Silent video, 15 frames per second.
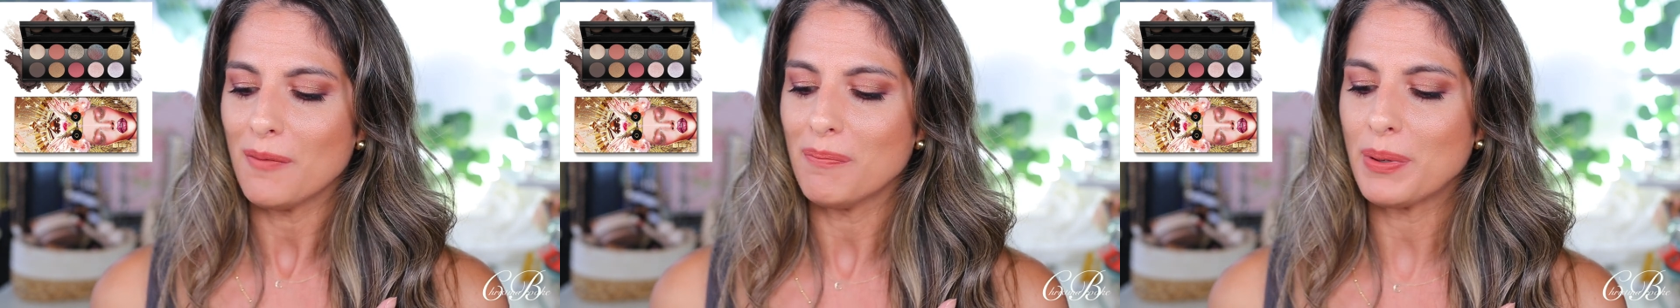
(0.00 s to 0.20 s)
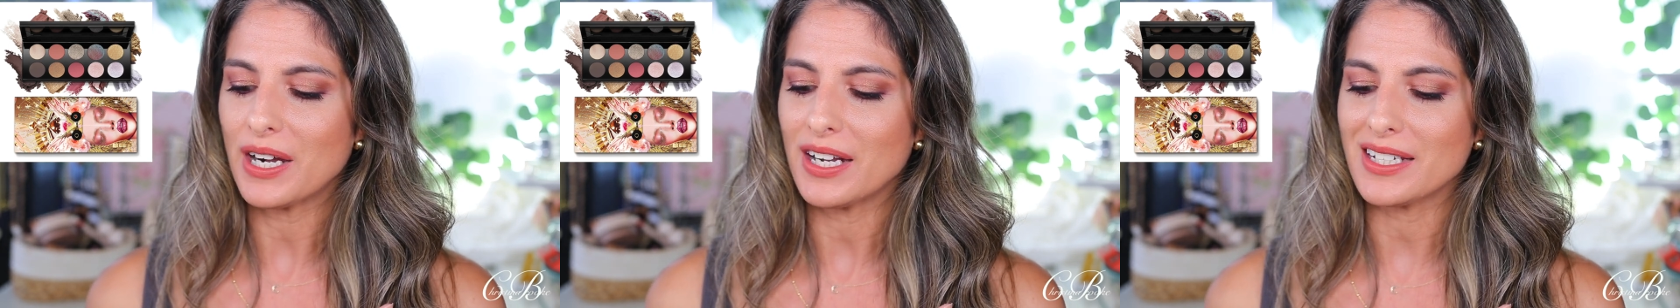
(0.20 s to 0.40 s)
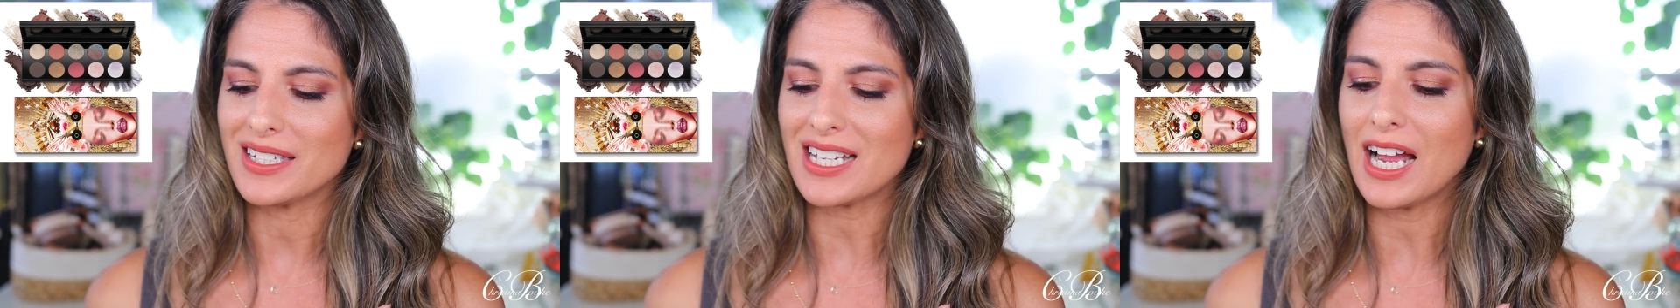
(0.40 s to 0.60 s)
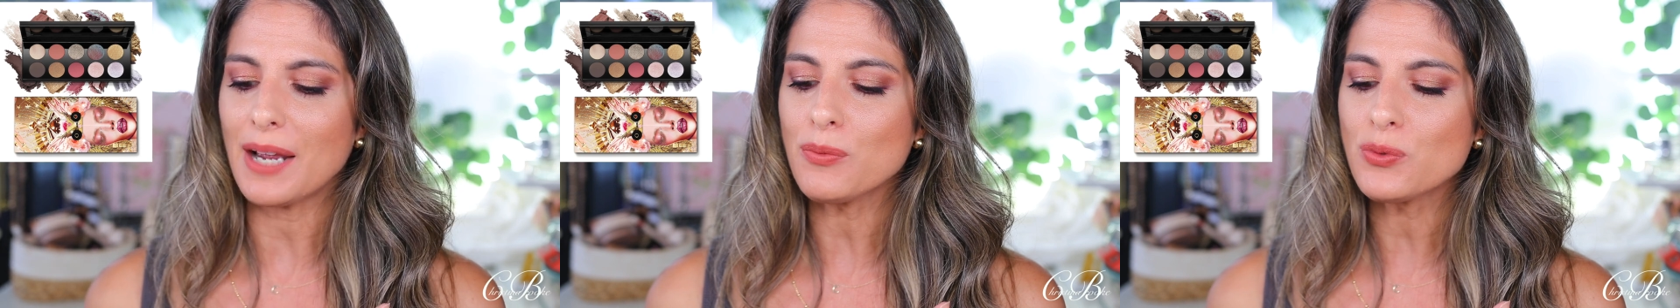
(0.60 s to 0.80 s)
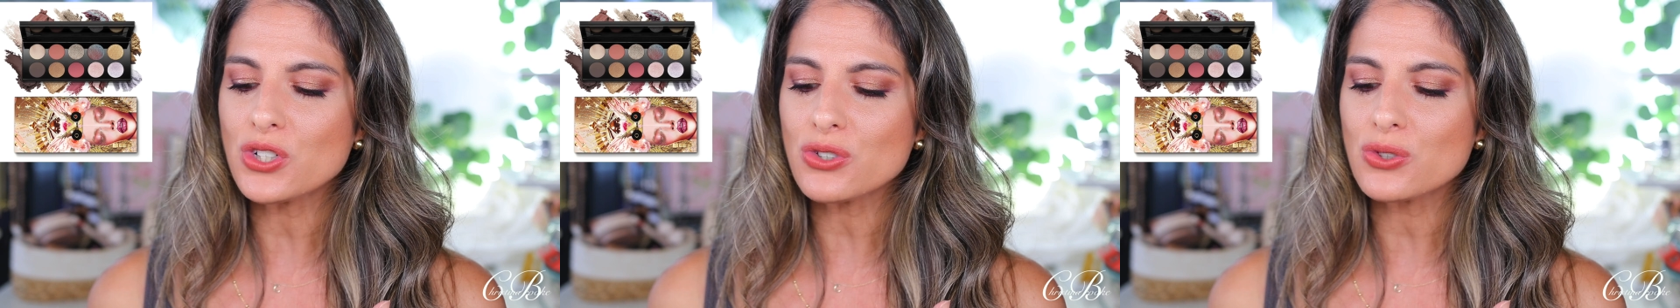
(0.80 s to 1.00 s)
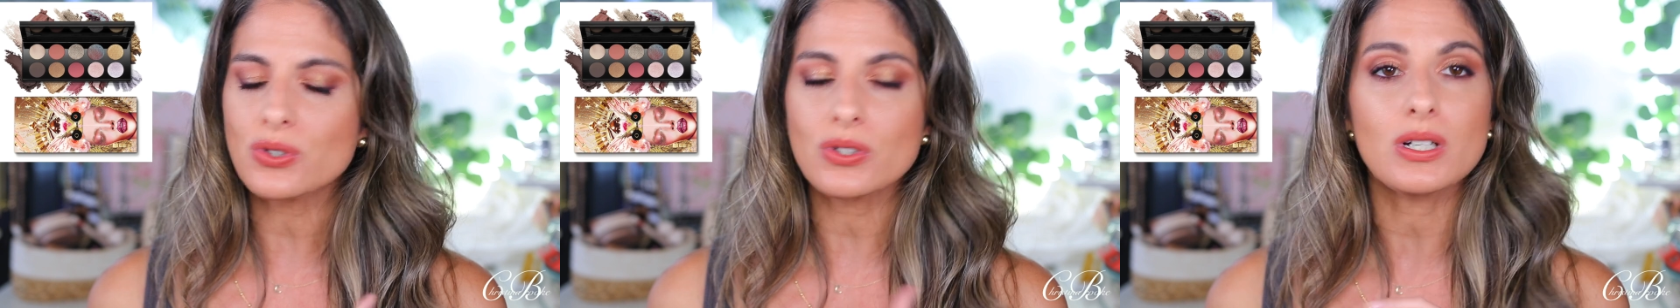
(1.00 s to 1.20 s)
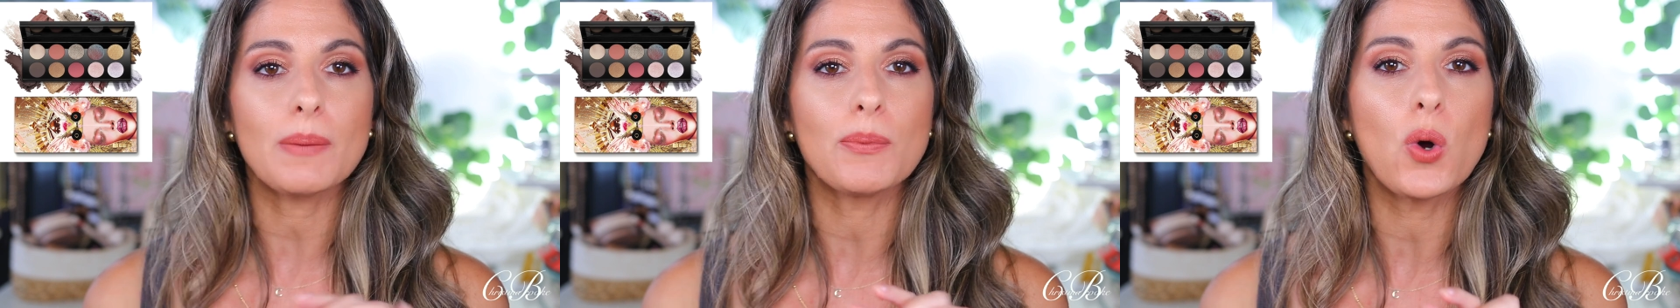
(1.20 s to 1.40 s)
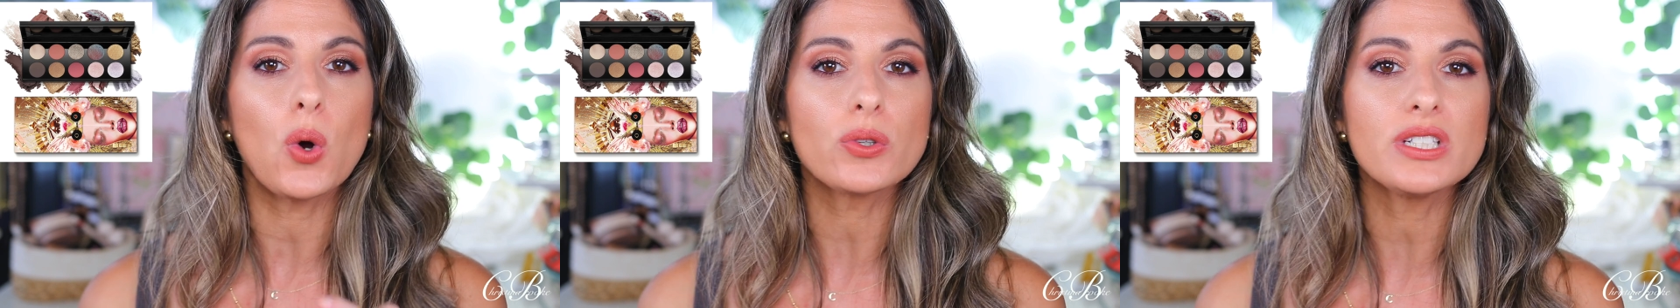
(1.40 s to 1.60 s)
but I'm
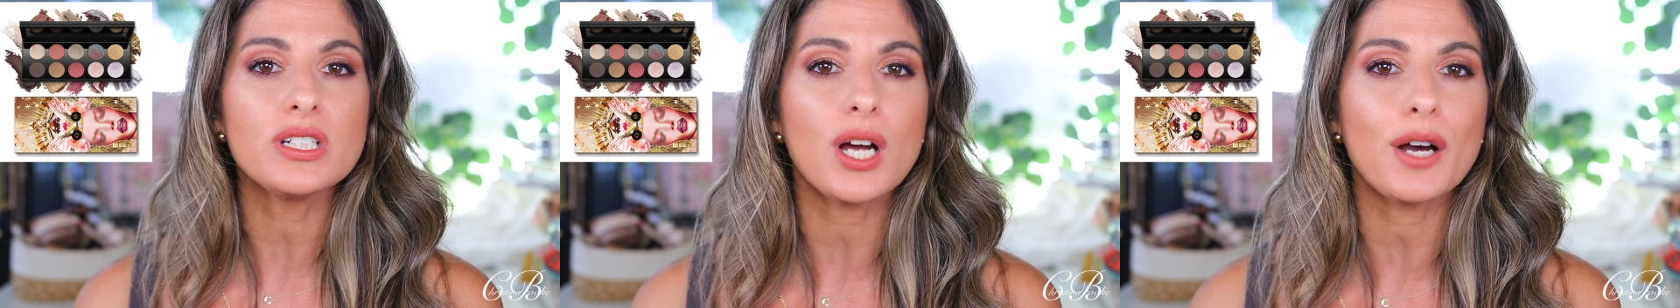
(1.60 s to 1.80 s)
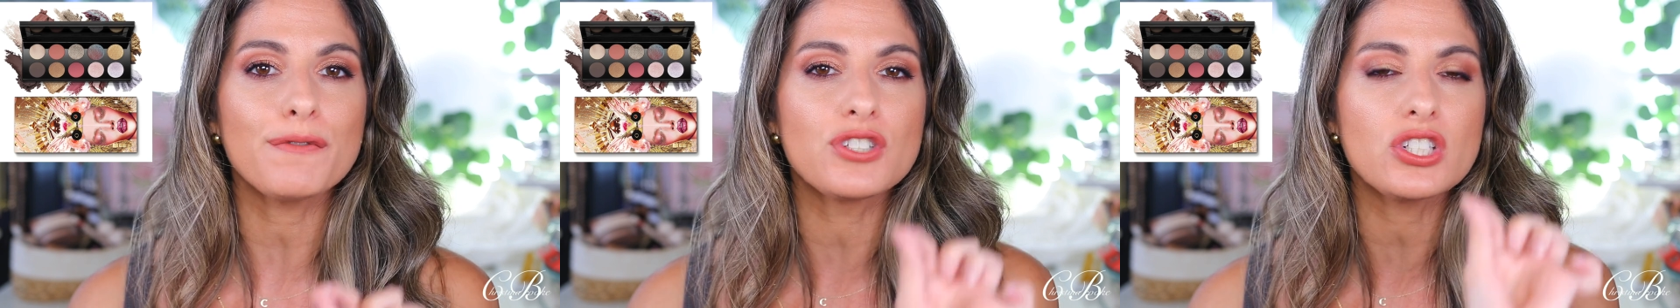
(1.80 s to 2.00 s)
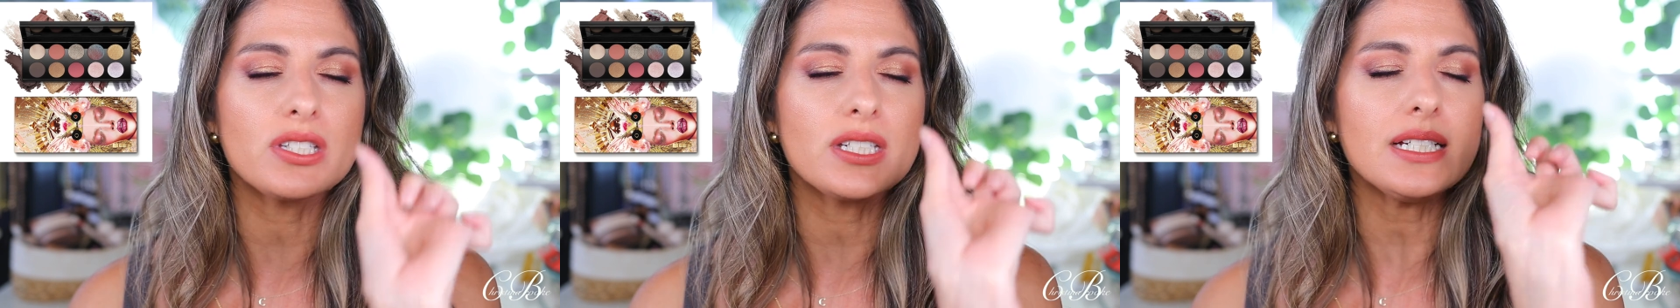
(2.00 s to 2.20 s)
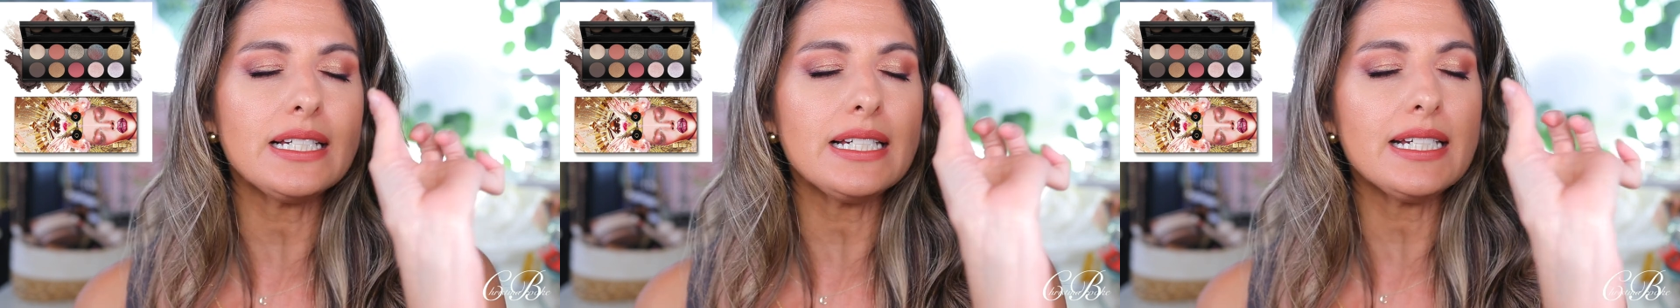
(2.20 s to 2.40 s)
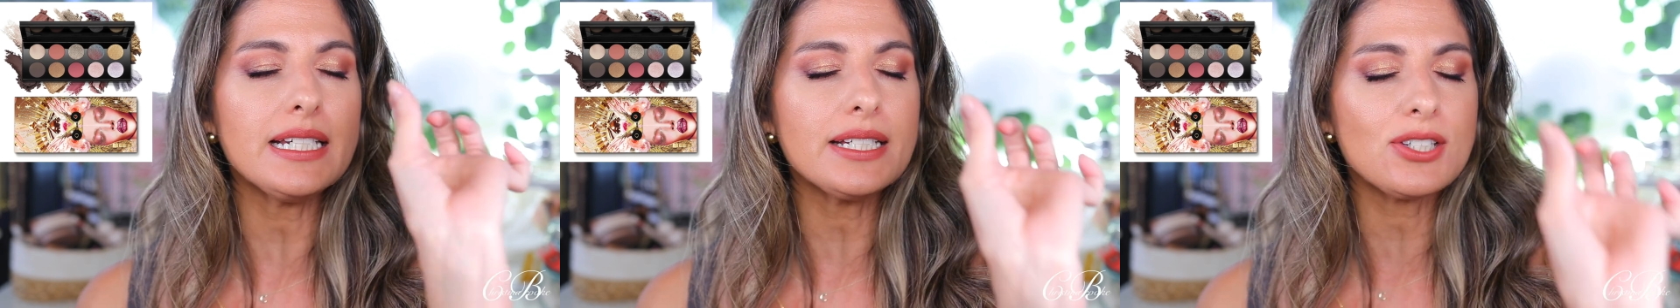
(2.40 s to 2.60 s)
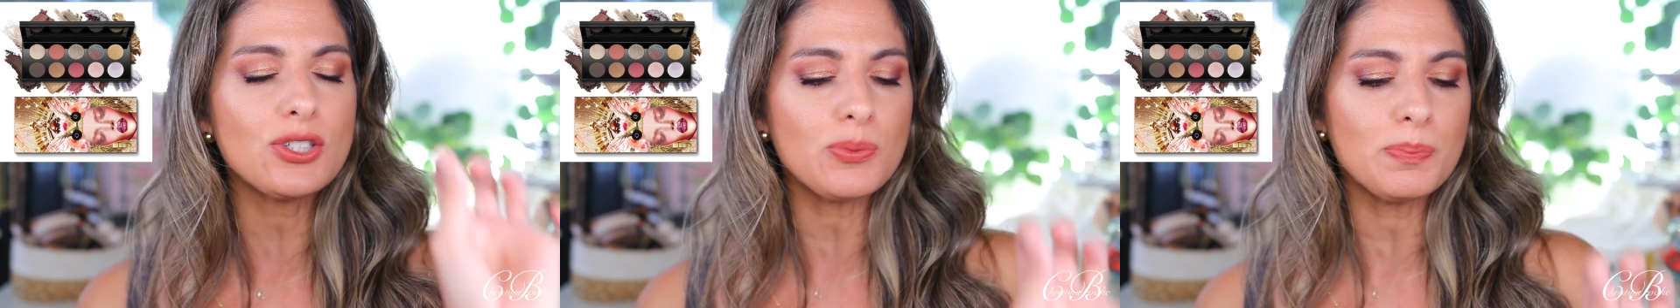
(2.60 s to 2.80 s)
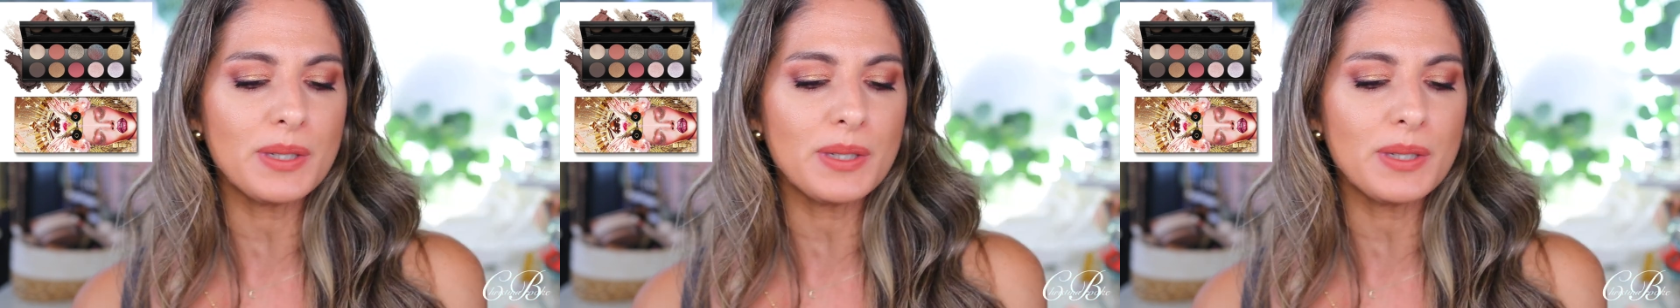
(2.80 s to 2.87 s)
holding off just a little